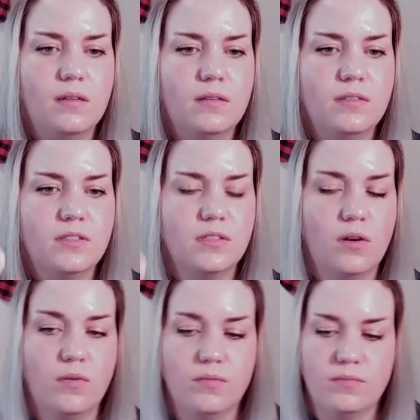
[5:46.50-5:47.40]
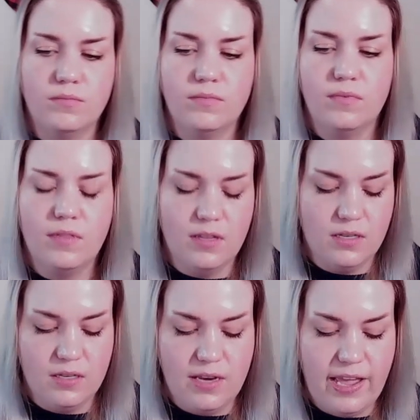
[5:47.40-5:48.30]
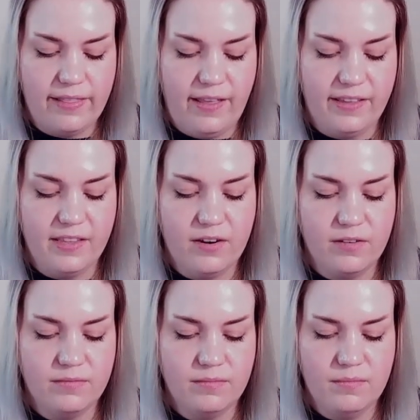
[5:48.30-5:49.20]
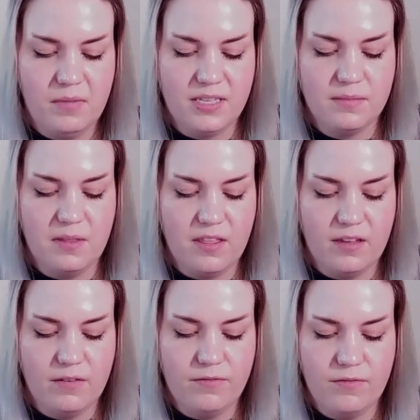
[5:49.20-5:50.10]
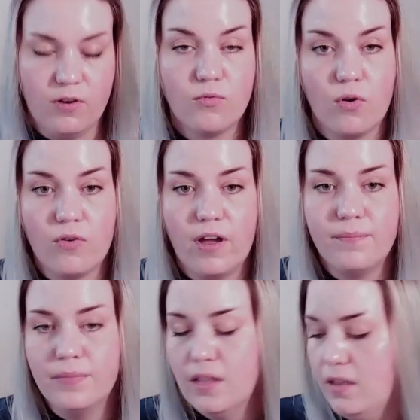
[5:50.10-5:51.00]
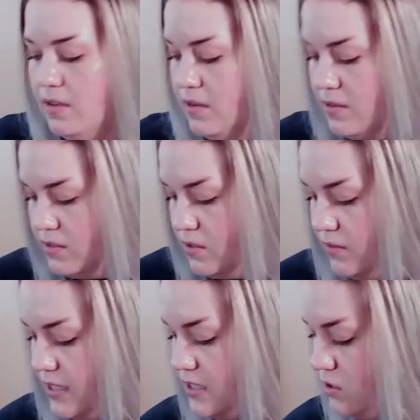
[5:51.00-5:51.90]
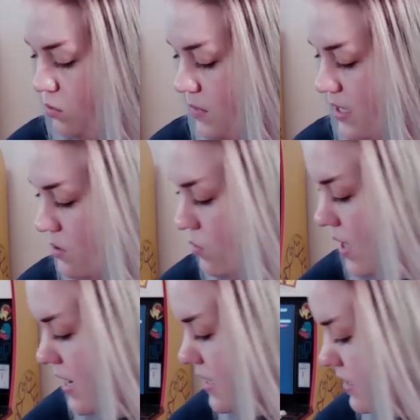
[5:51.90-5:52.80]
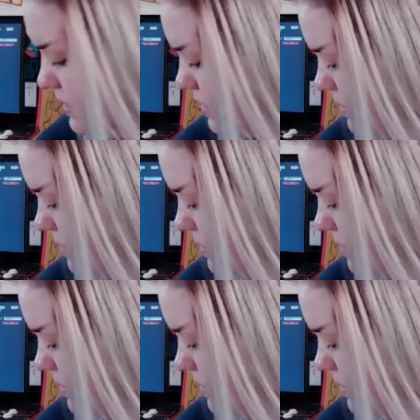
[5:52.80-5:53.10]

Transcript: So, the neckline there makes me think of Aurora. So let's assume that's who that is.